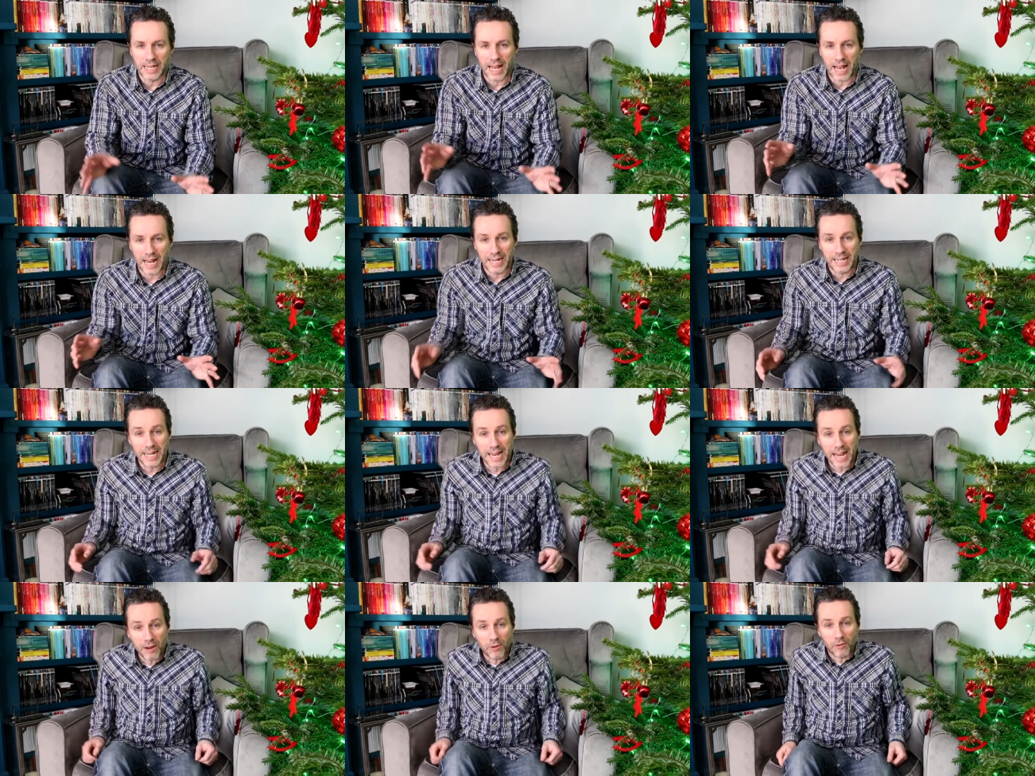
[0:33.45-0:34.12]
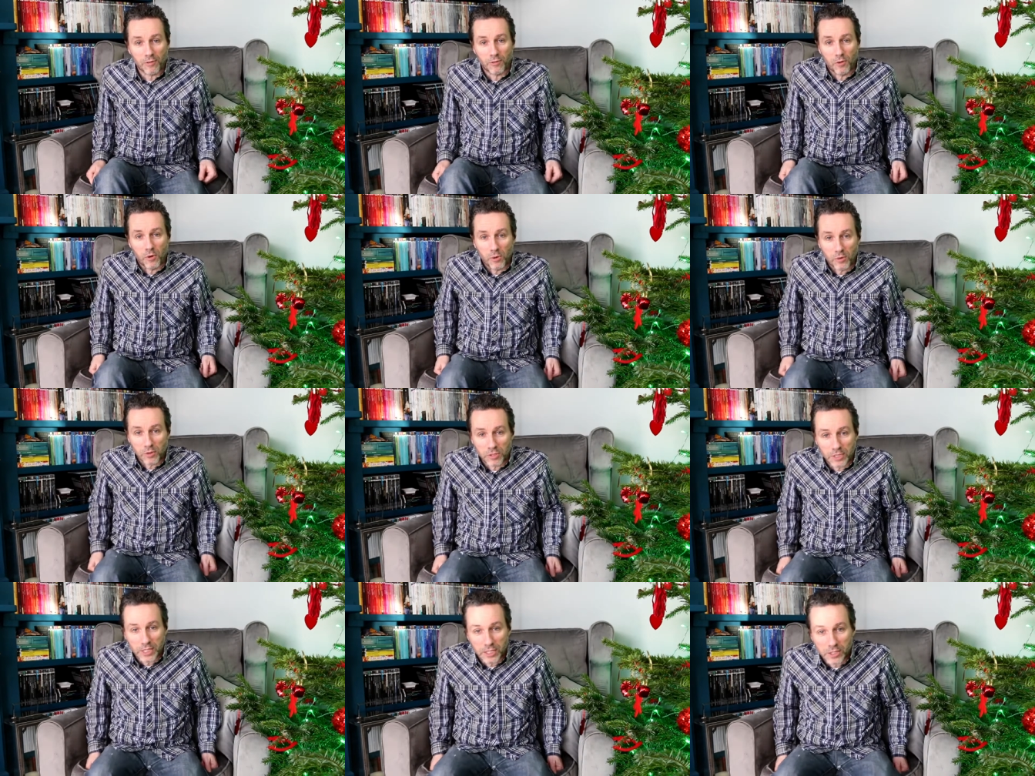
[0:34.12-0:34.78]
and now, of
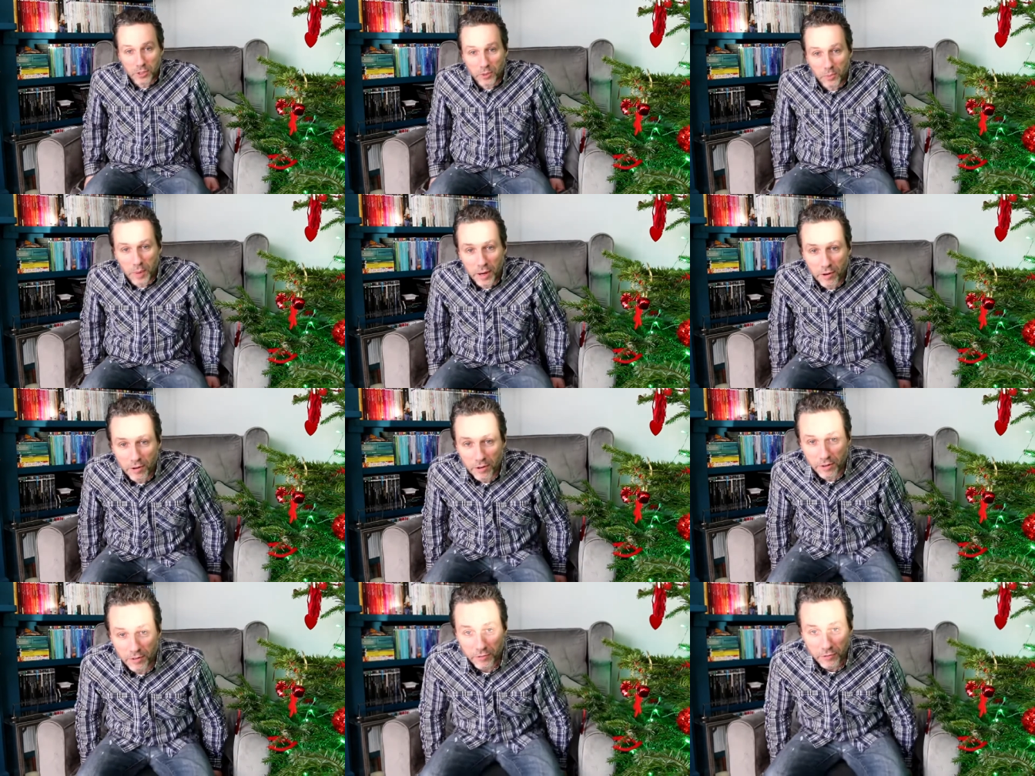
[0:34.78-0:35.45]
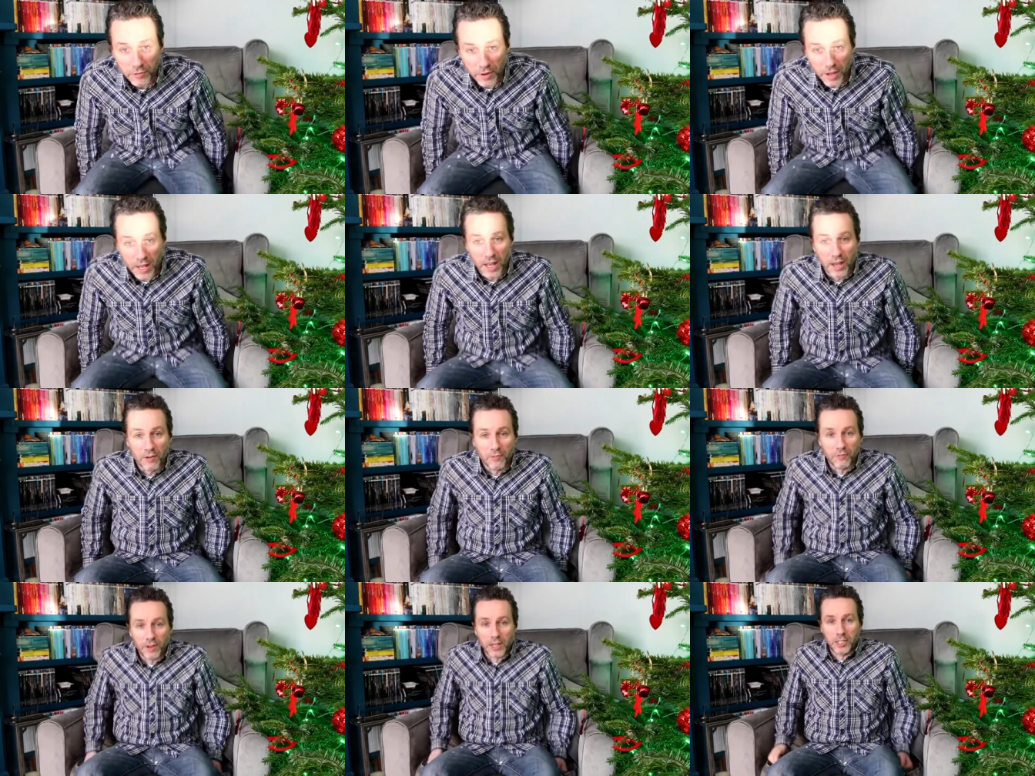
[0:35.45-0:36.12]
course, it's the wearing of
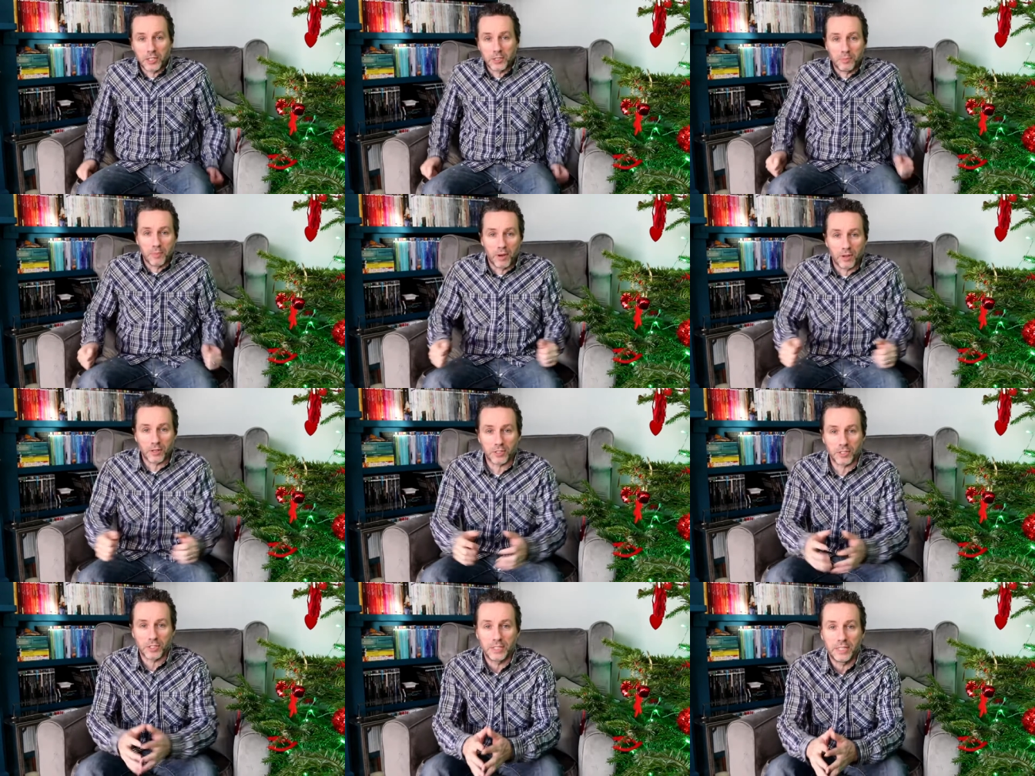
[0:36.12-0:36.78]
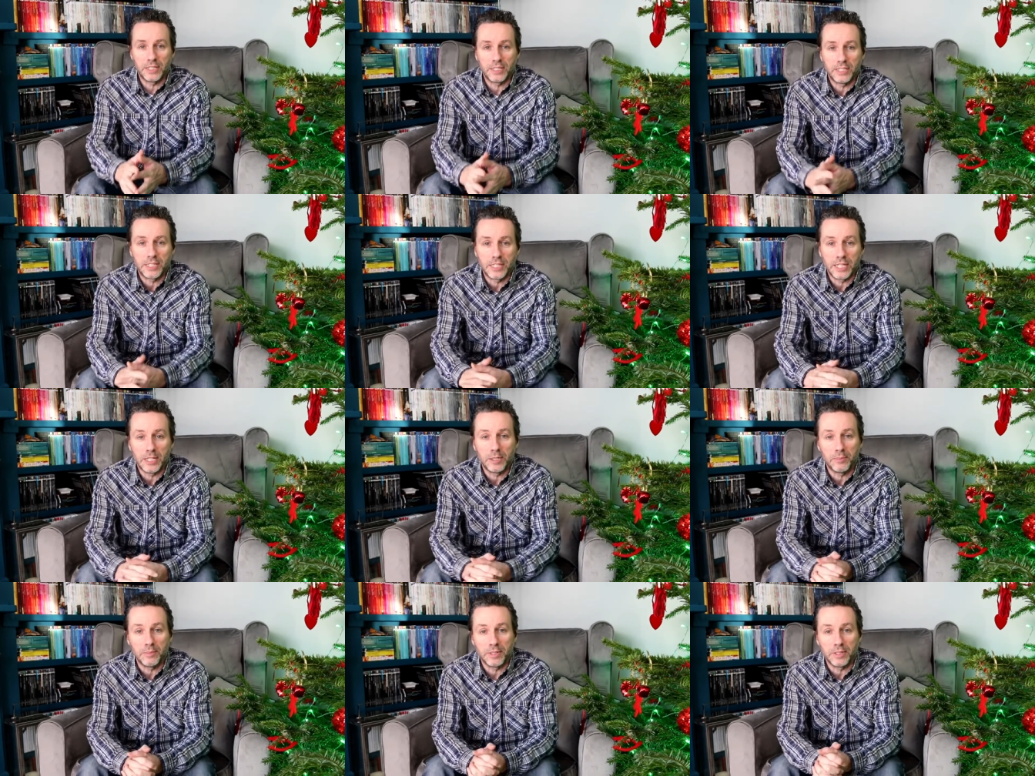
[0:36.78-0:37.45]
face masks in
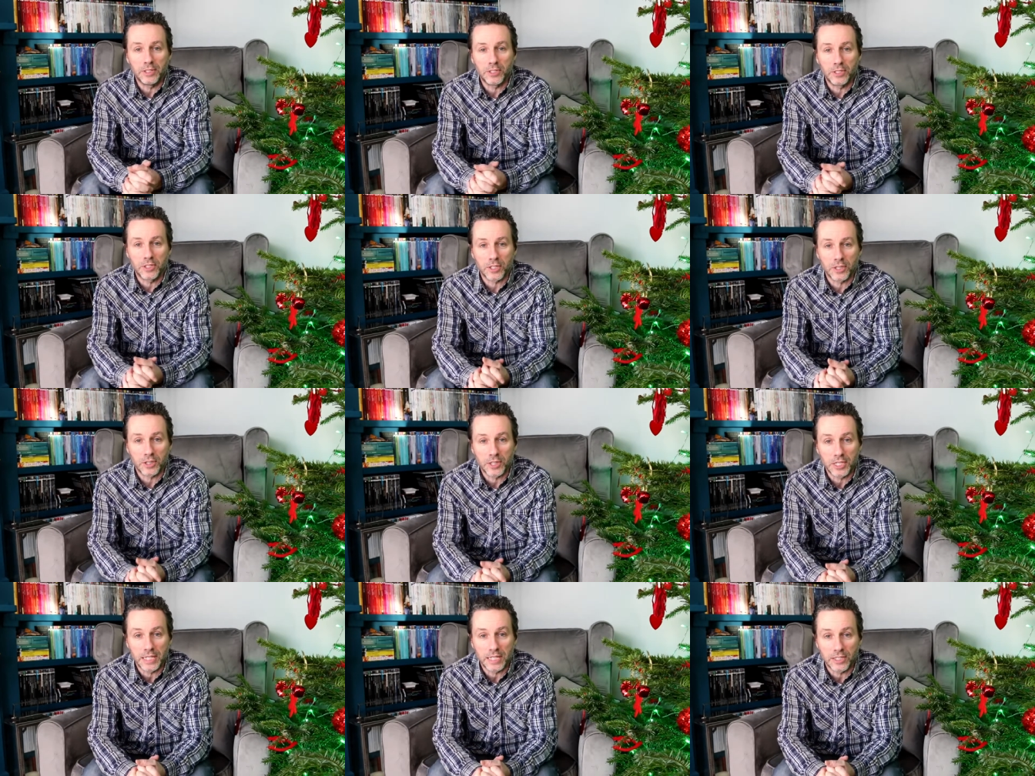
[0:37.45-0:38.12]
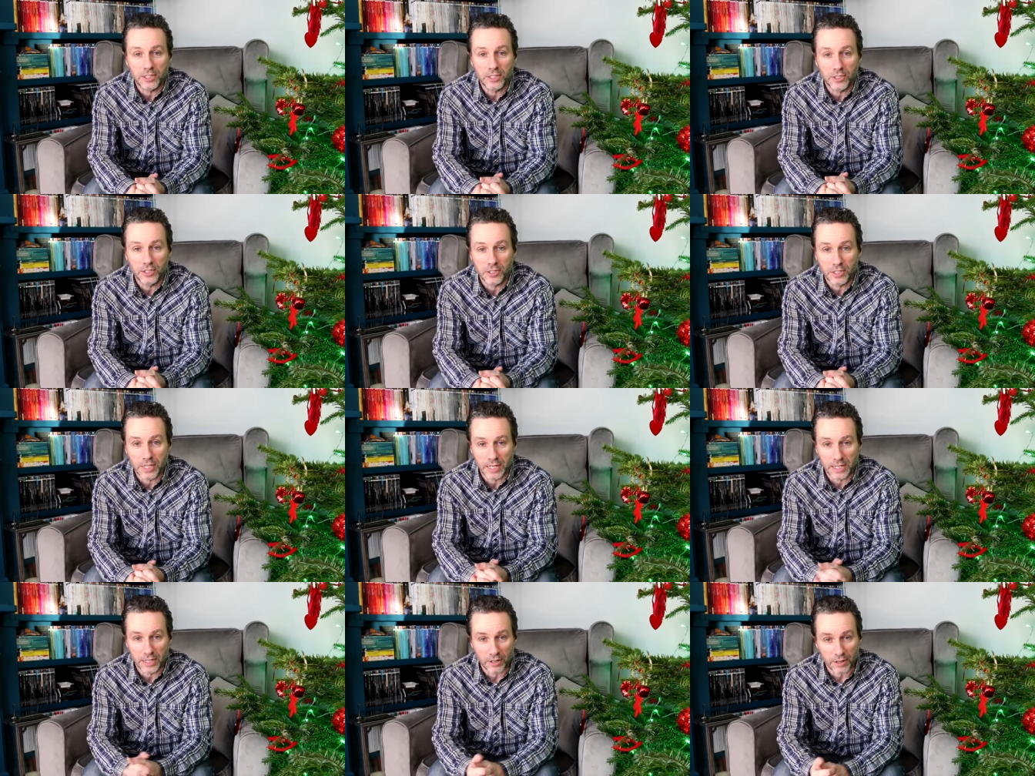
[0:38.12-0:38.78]
cinemas, theatres
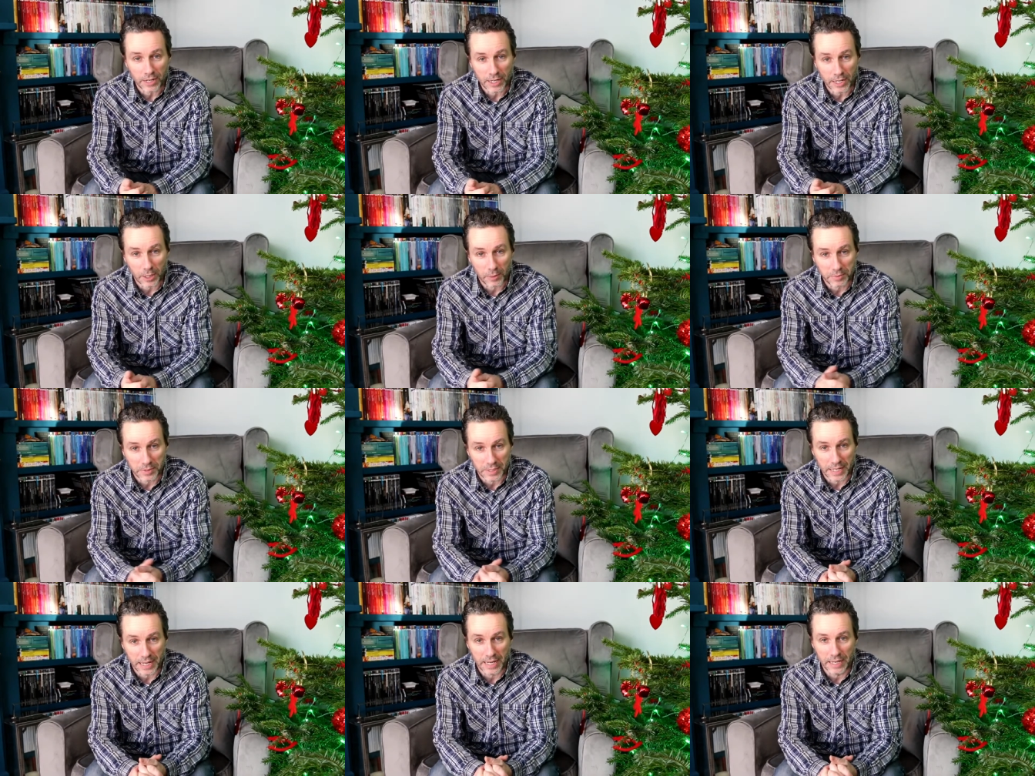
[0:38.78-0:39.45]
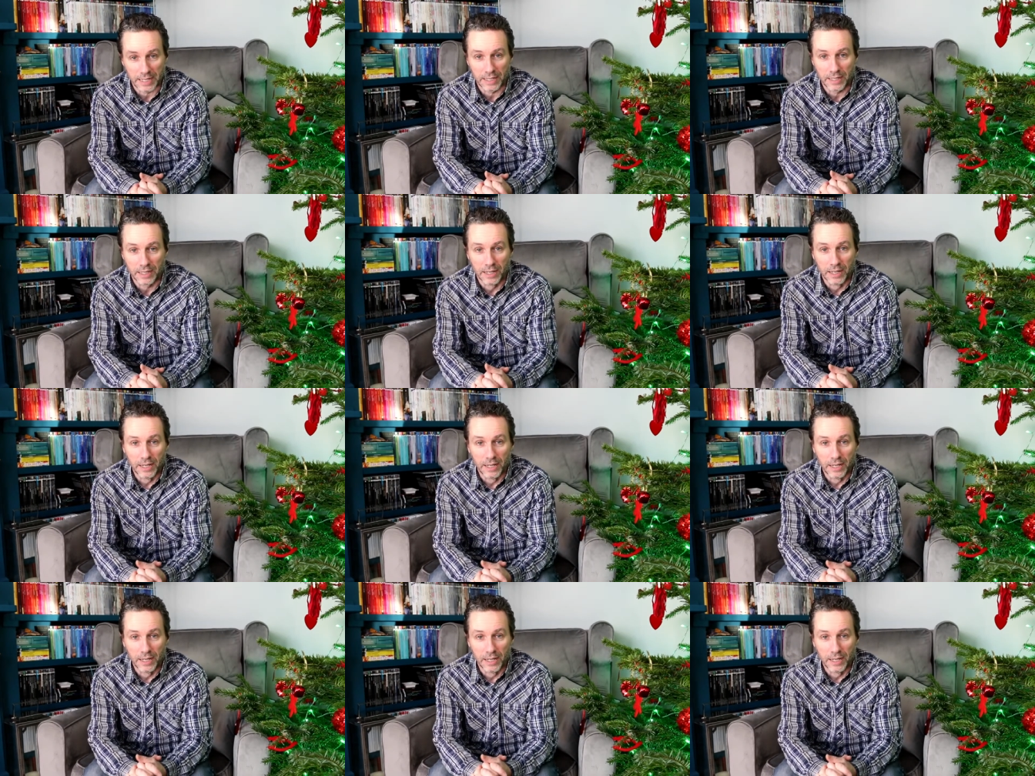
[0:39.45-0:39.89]
and nightclubs again.